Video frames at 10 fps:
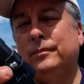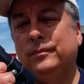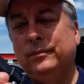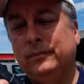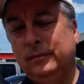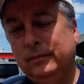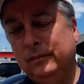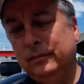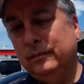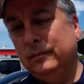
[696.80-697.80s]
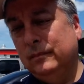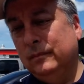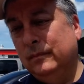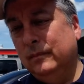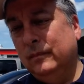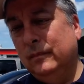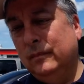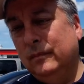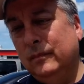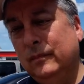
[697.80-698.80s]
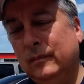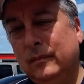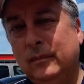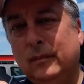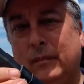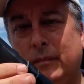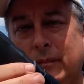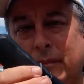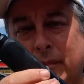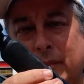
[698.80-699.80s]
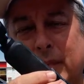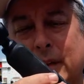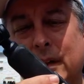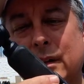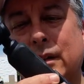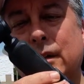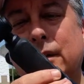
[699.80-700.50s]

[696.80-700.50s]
Nobody speaks.